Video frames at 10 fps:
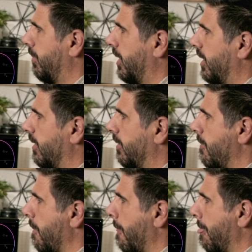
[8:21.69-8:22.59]
But
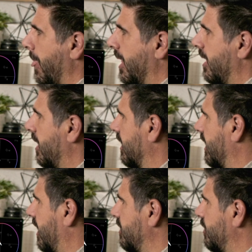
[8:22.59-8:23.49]

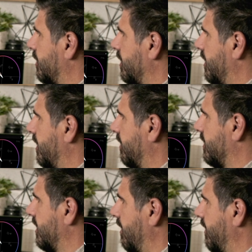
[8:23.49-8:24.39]
contour in and of
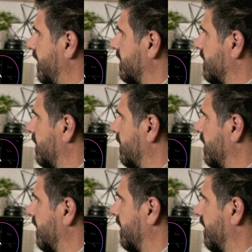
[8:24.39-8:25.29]
itself has
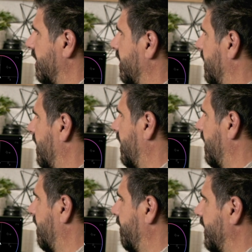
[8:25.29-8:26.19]

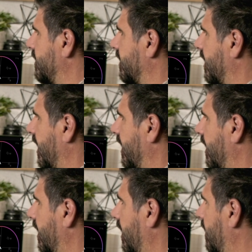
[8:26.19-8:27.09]
a feature that I
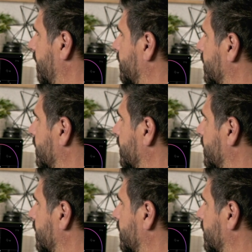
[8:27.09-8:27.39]
love.